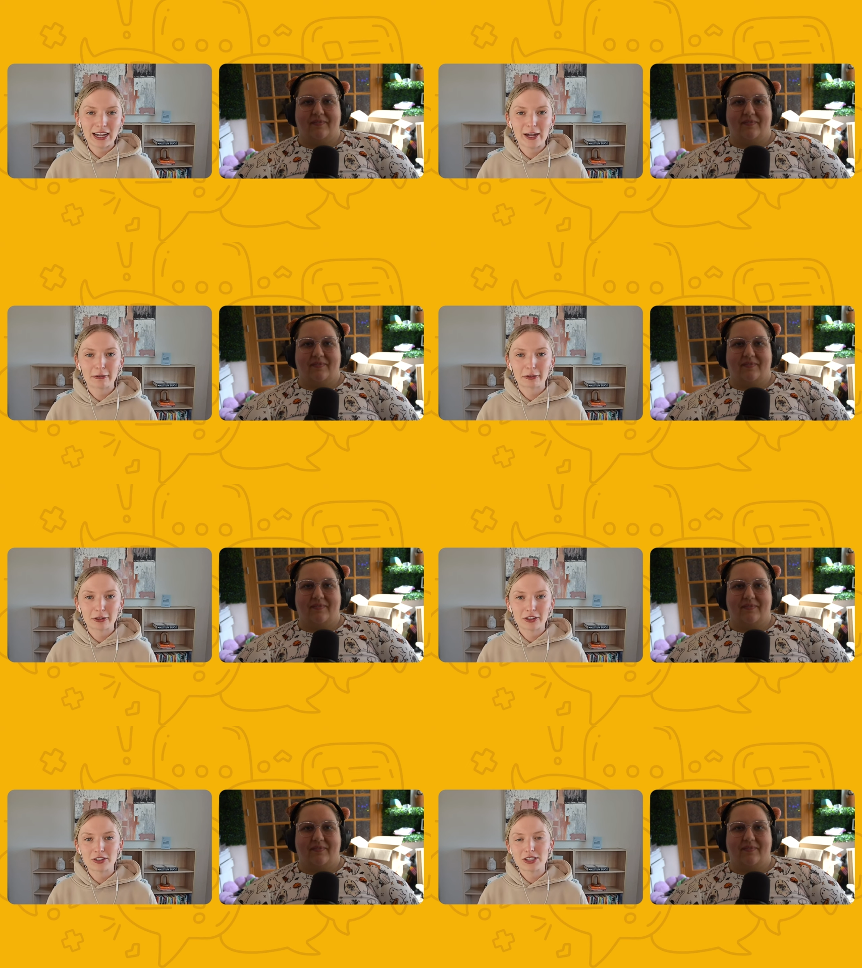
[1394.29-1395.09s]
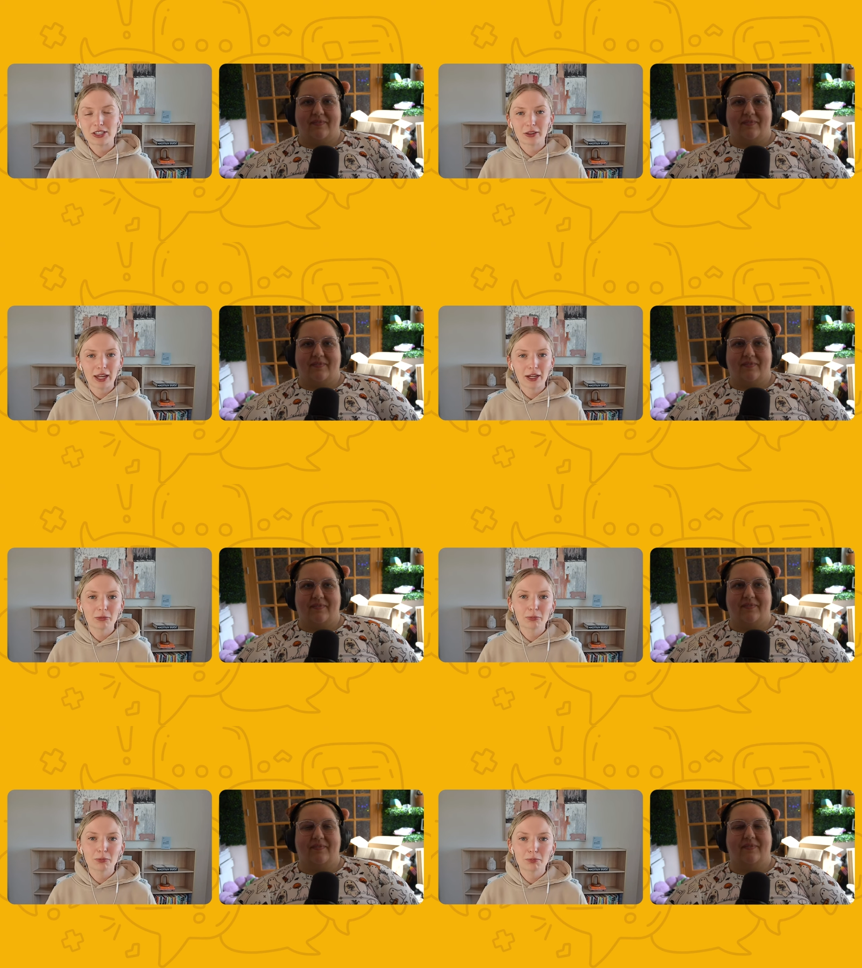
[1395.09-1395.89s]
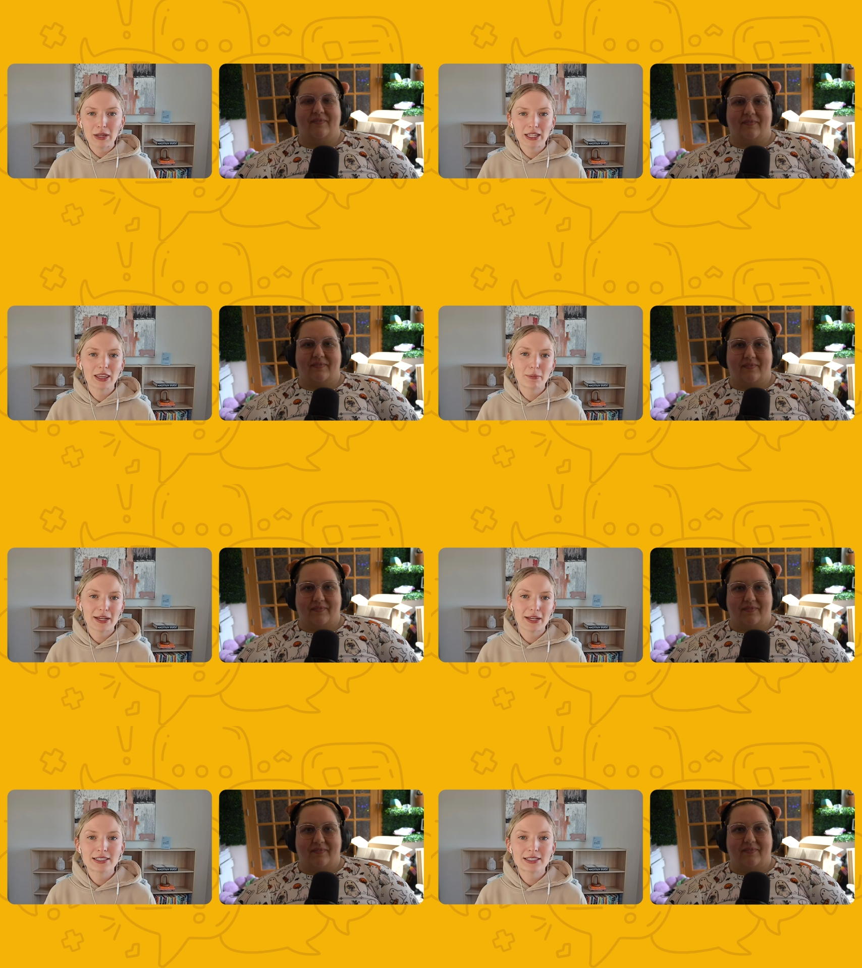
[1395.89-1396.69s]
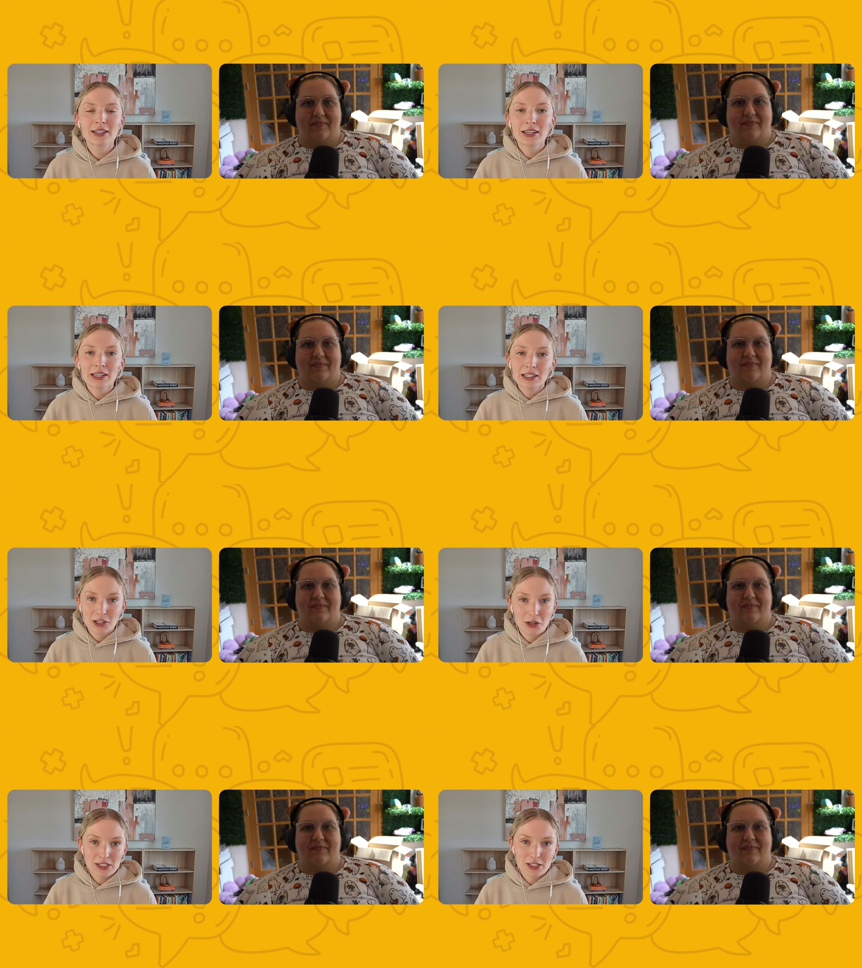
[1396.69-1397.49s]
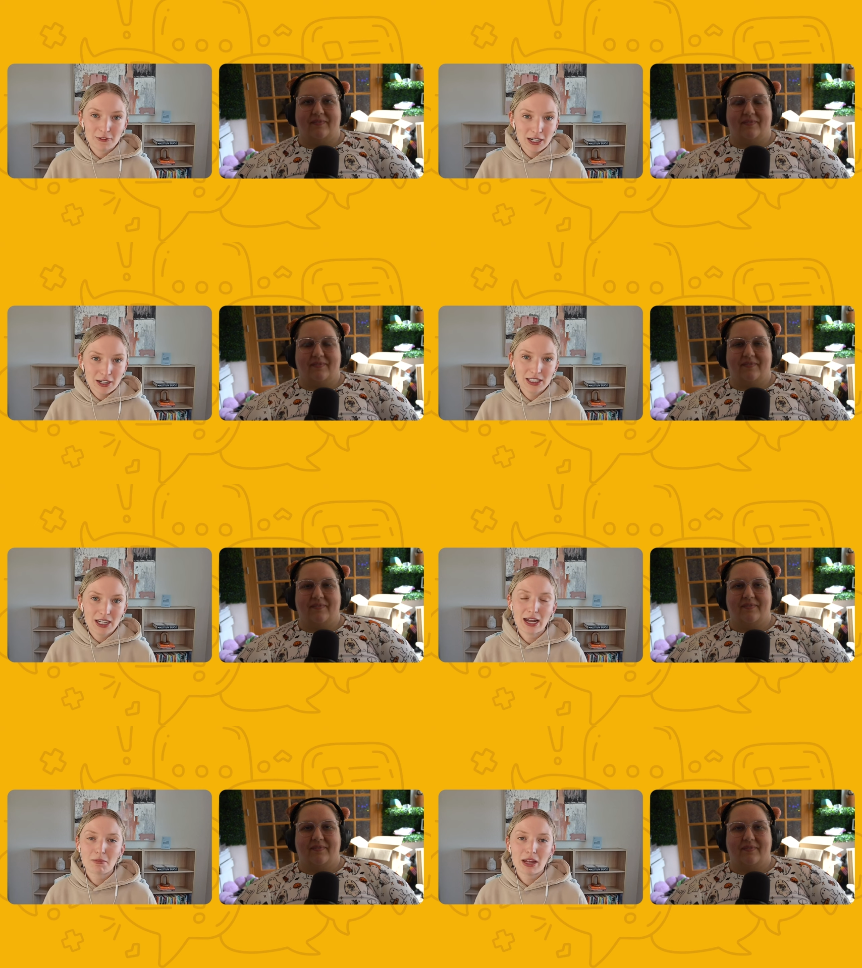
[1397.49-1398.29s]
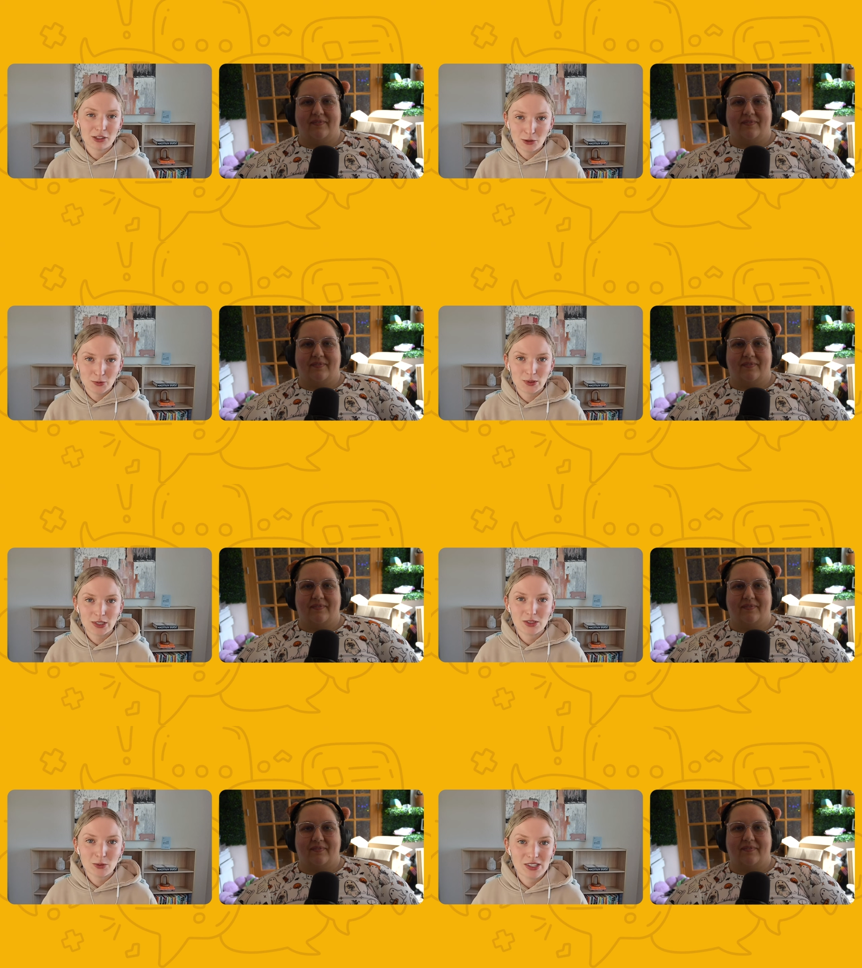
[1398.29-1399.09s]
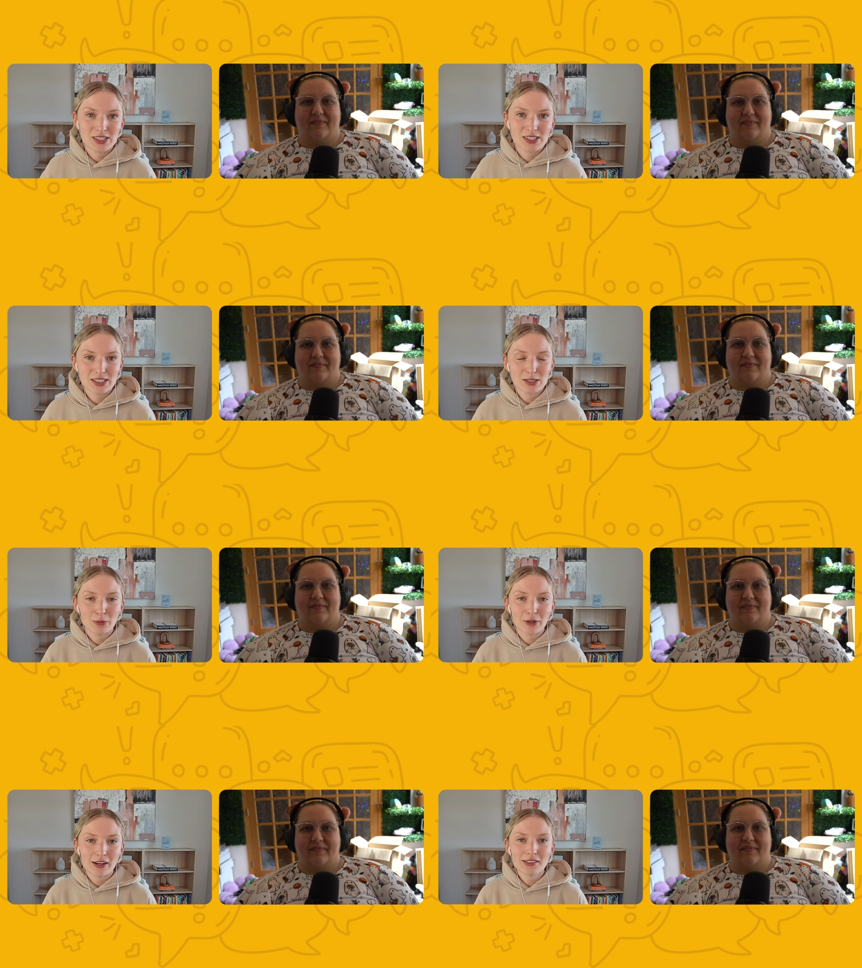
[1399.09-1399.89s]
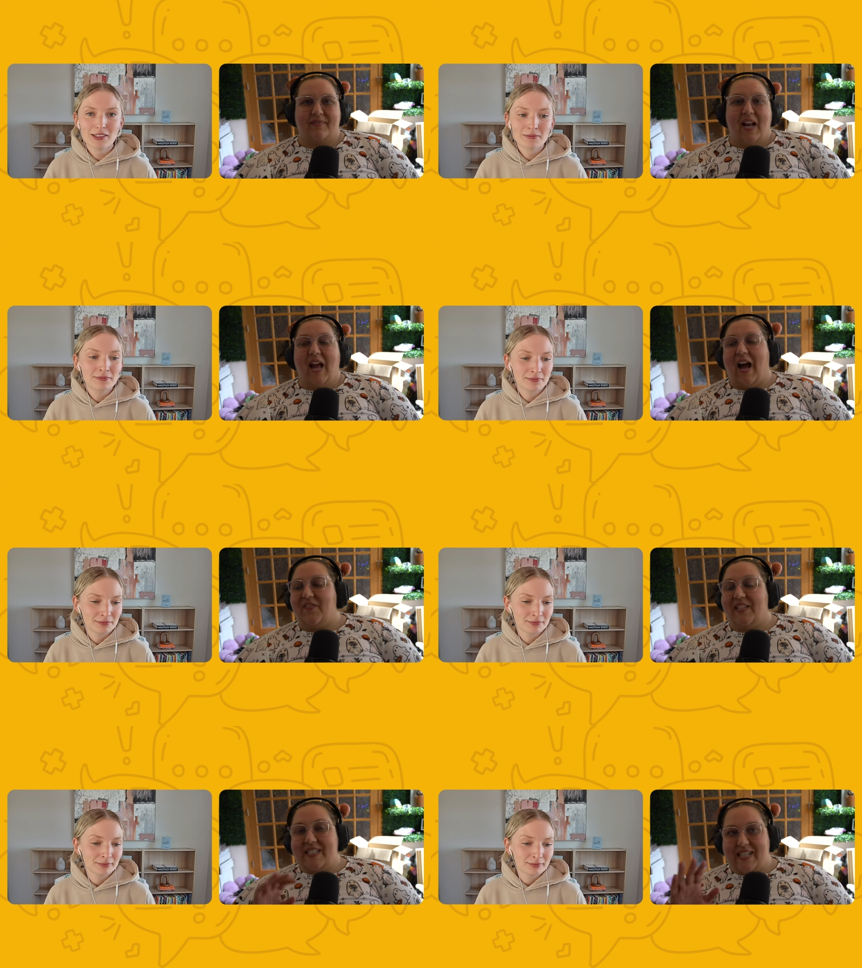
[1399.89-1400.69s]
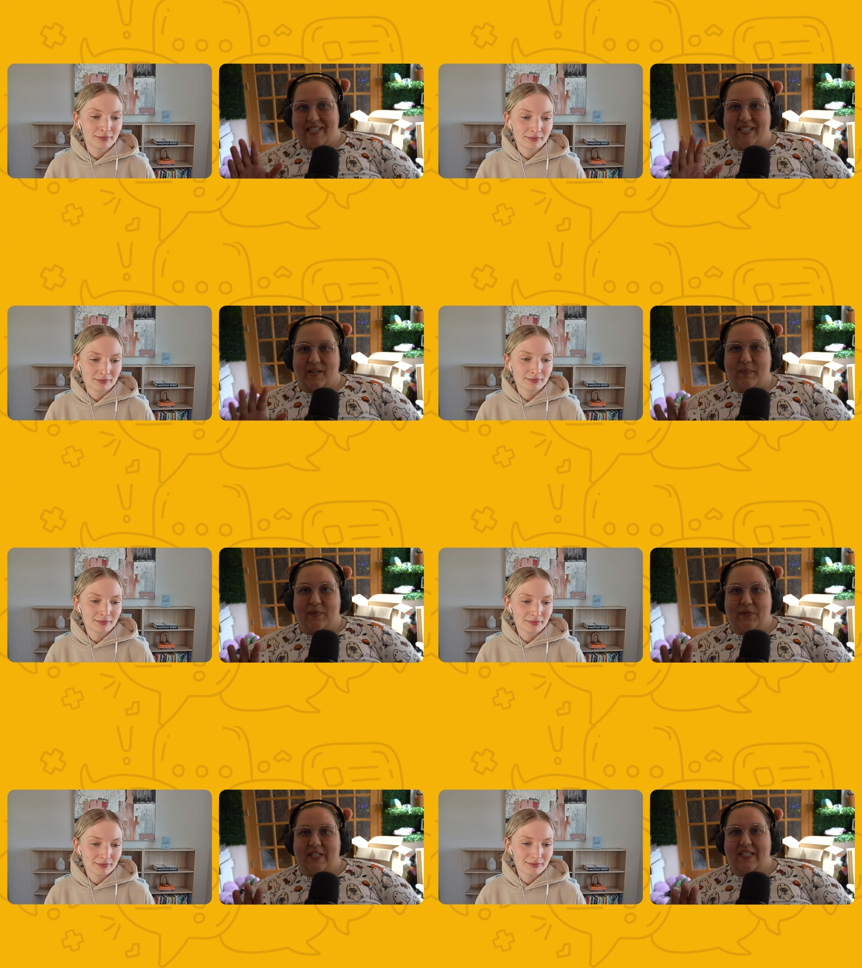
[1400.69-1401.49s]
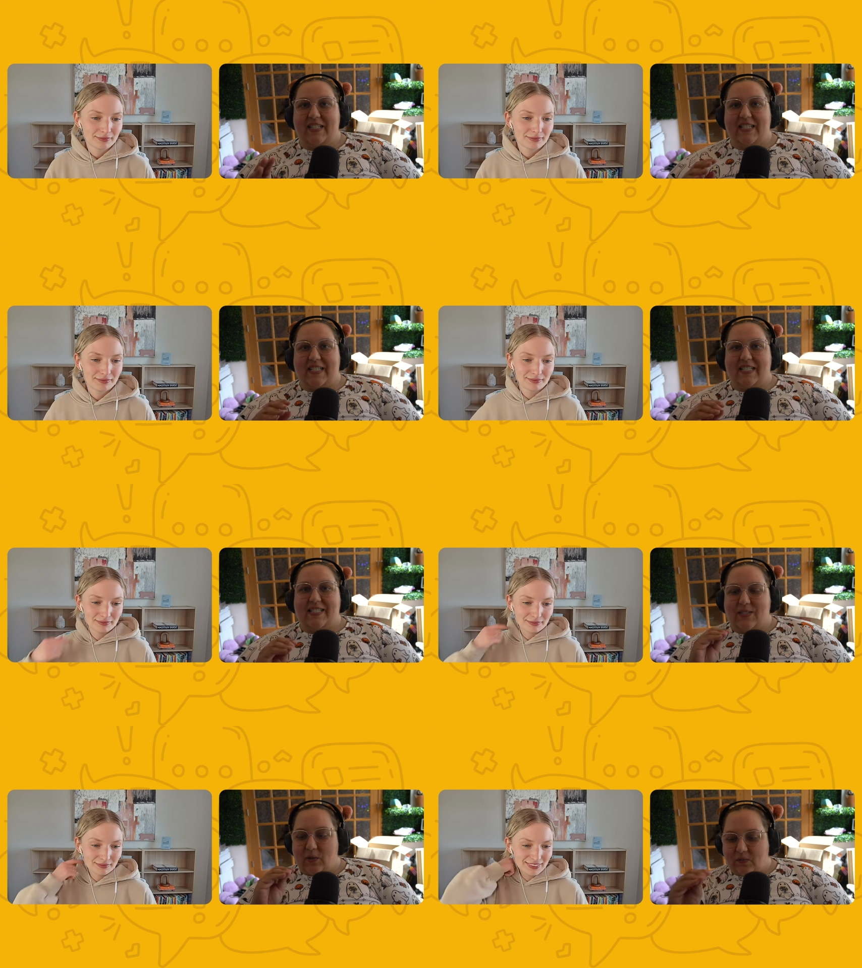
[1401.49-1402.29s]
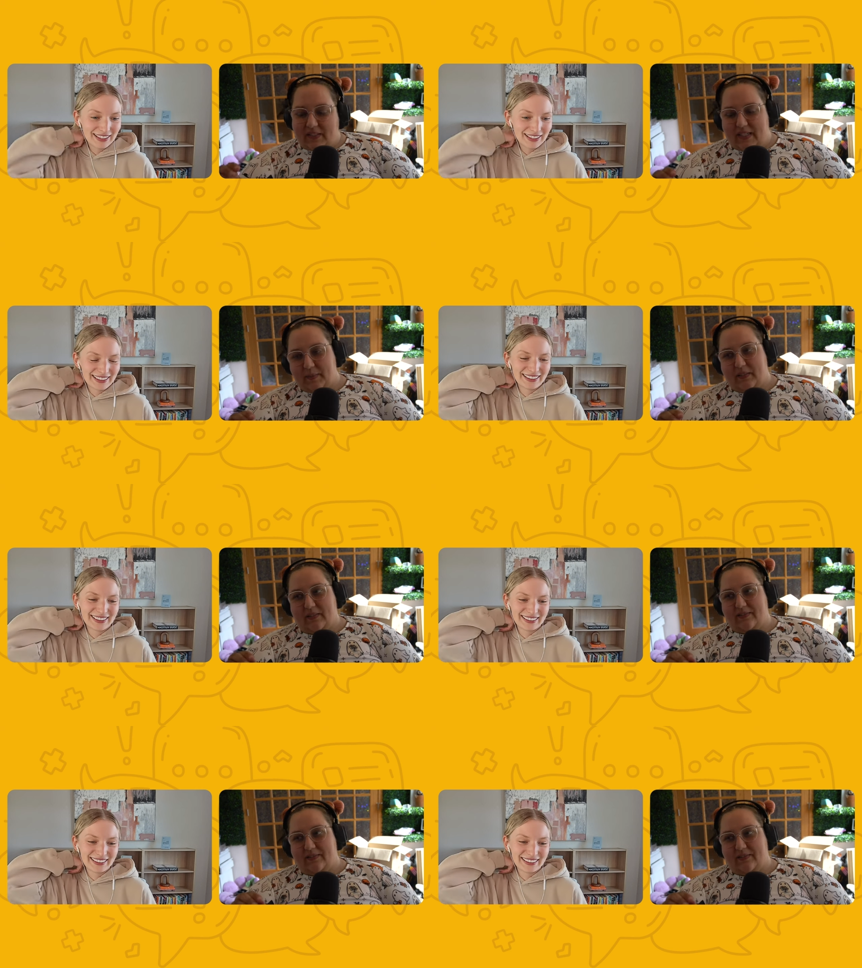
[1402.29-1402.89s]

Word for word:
Speaker 1: efforts. They're like making the best use of their time and your resources as a brand.
Speaker 2: I feel like testing emojis is so relatable.